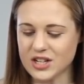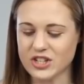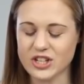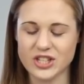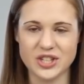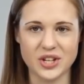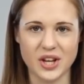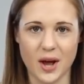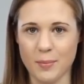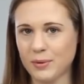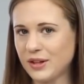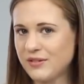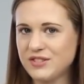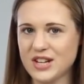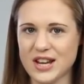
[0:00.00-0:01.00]
Just a
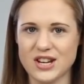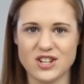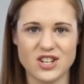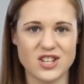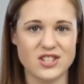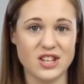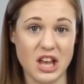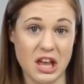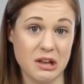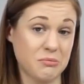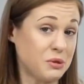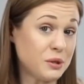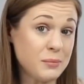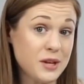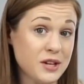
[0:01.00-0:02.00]
couple of changes and you'll be